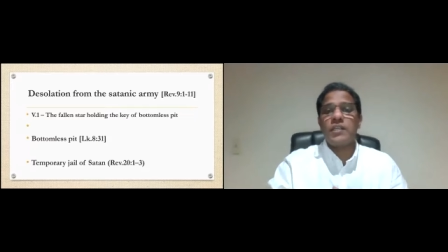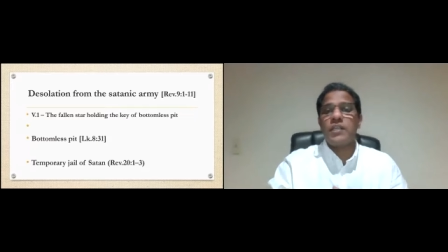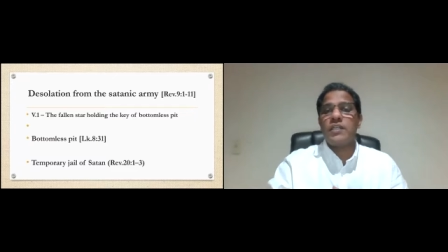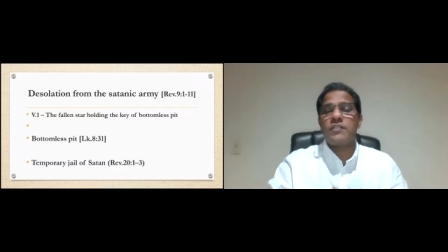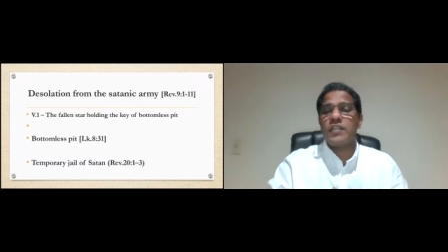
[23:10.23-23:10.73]

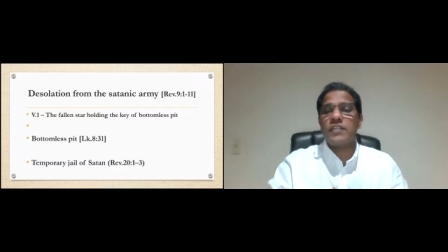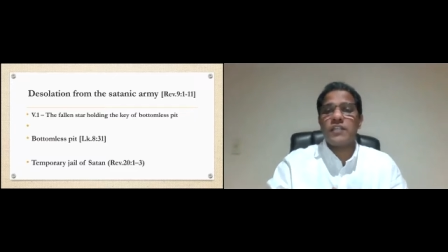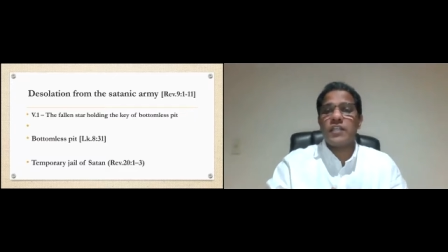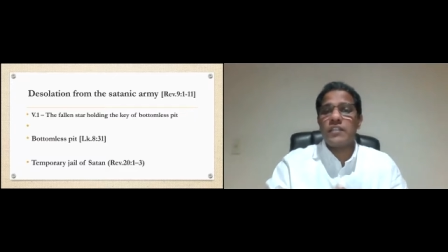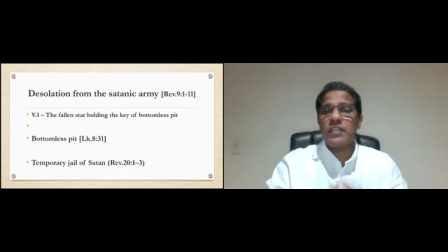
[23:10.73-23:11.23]
it says
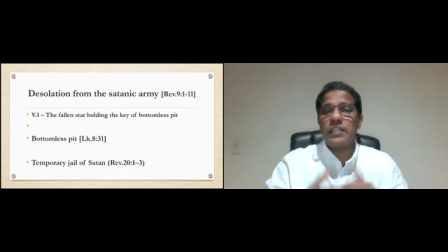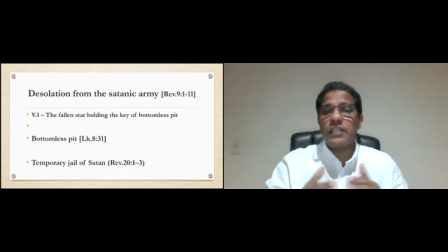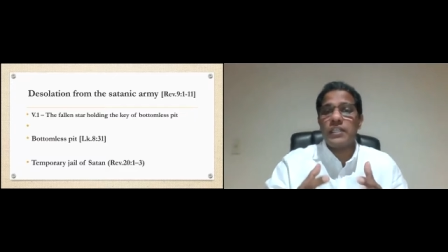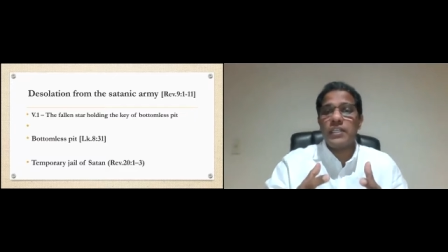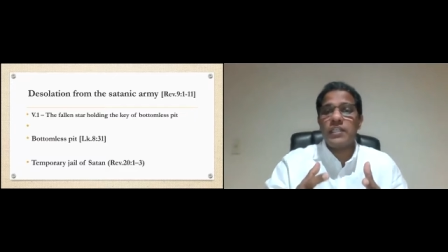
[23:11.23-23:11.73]
that
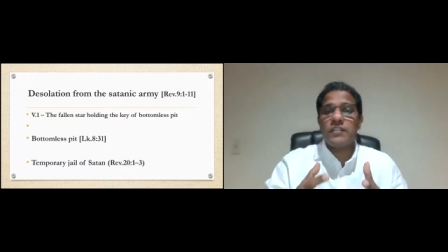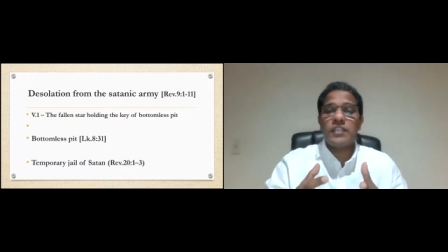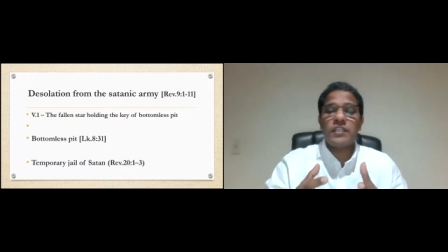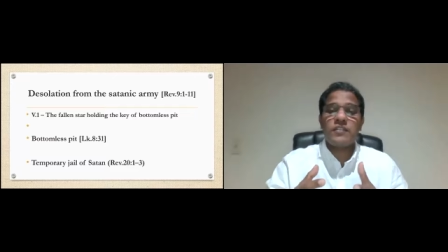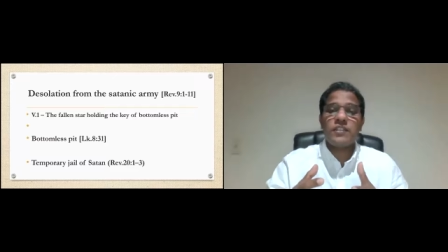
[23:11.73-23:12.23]
it is
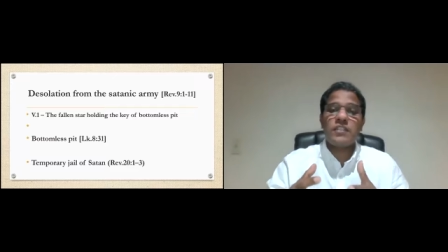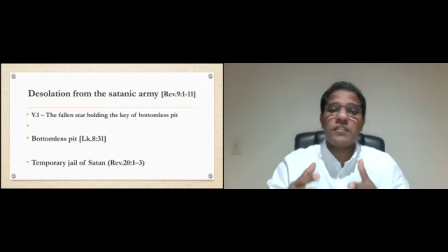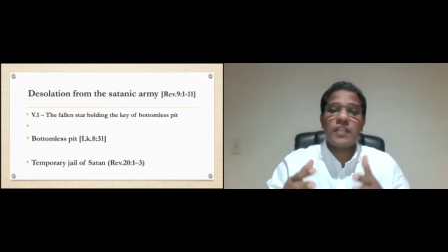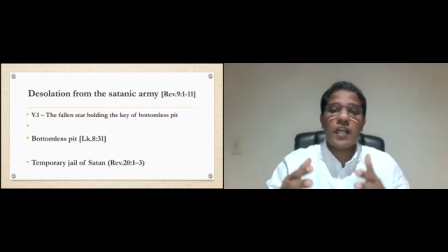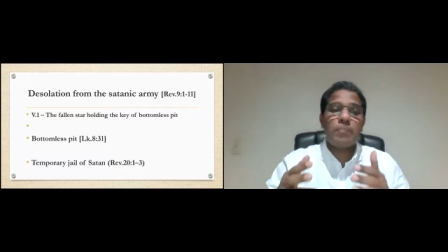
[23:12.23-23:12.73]
the, it is
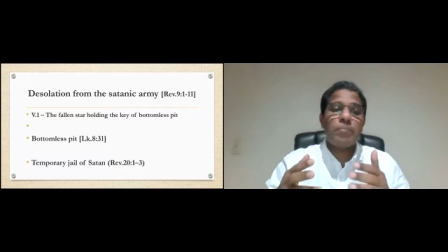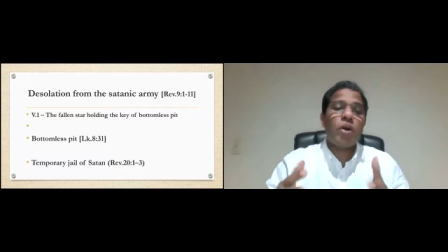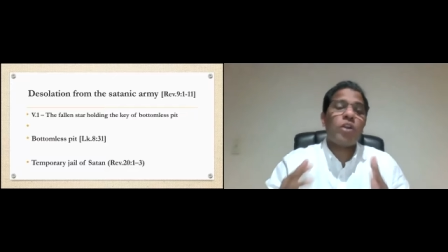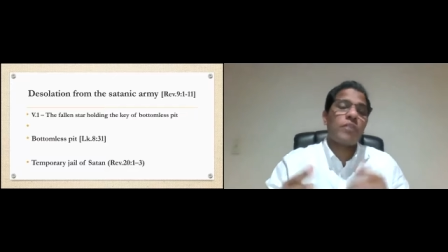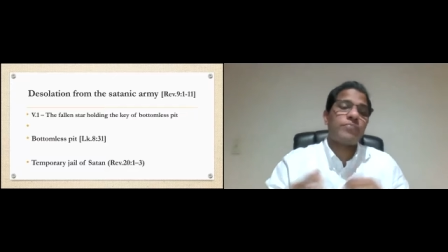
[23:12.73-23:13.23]
the
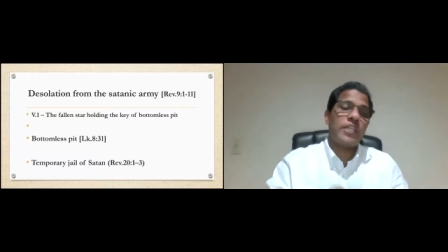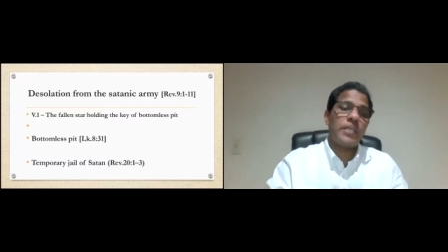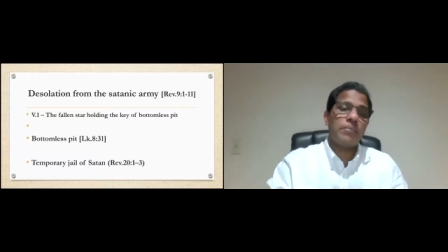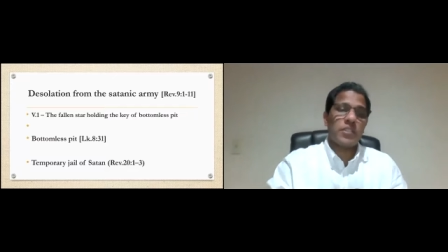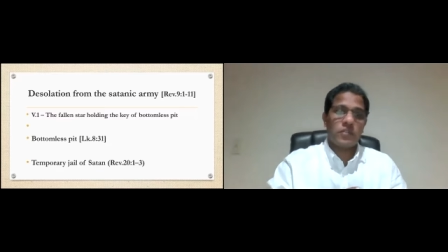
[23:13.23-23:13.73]
abode of the
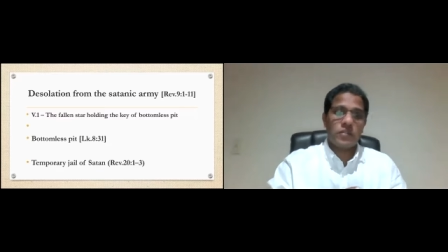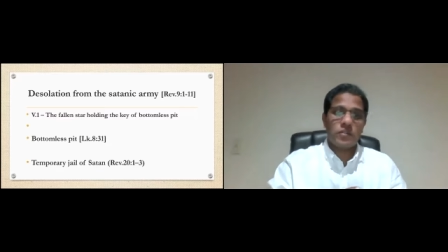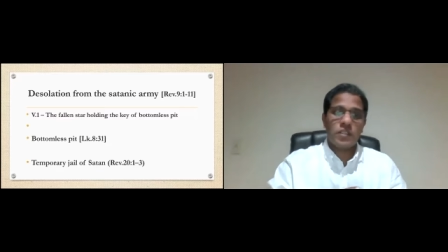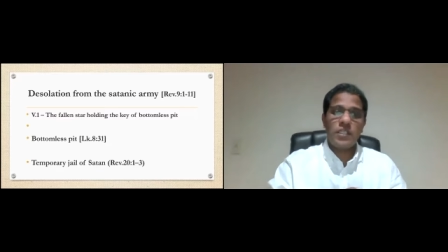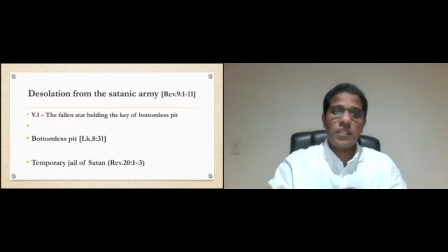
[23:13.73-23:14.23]
demons.
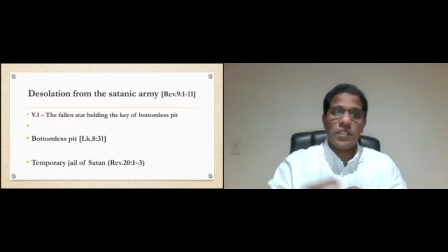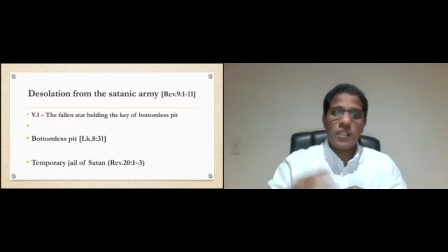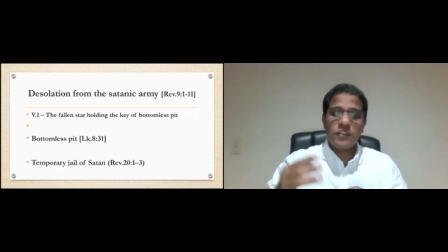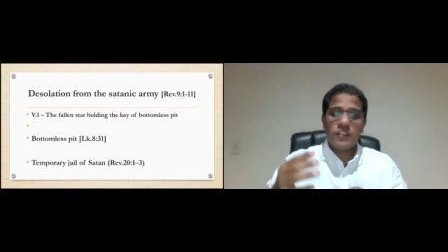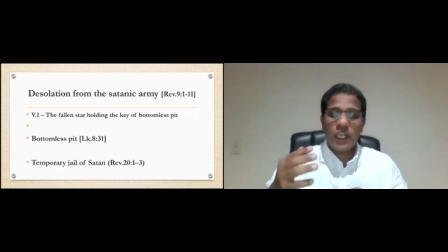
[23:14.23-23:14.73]
Okay?
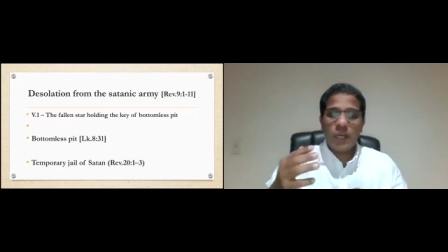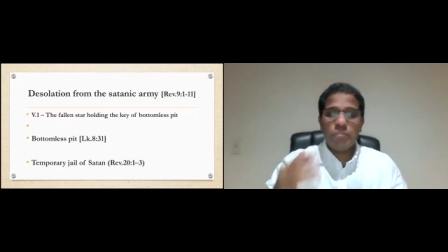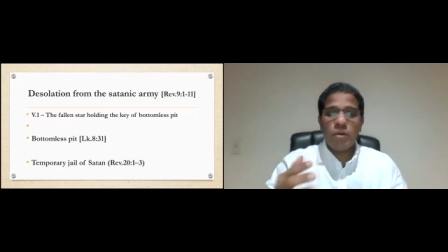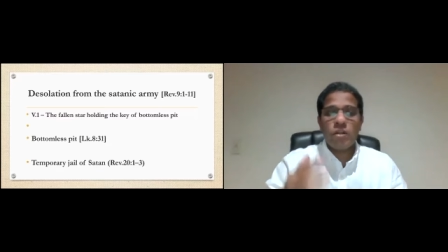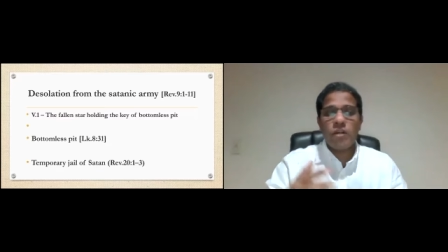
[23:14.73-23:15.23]
It is the
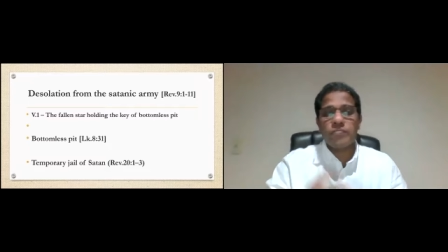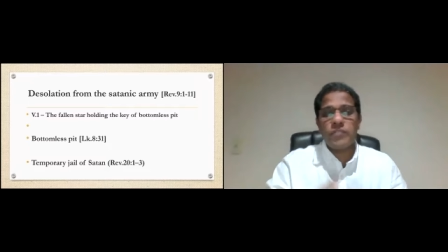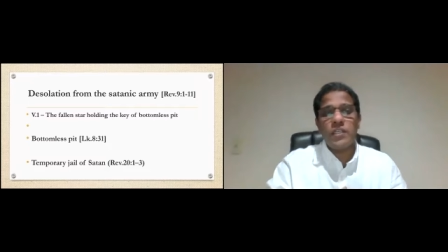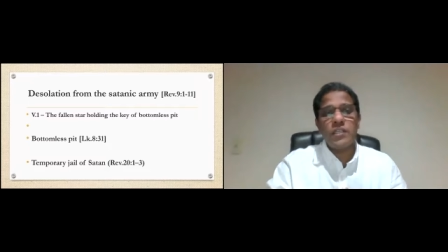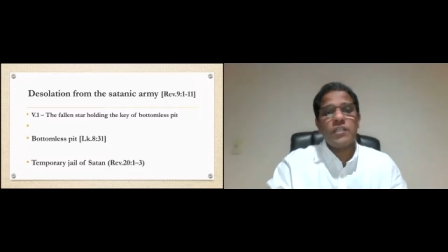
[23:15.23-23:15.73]
abode of the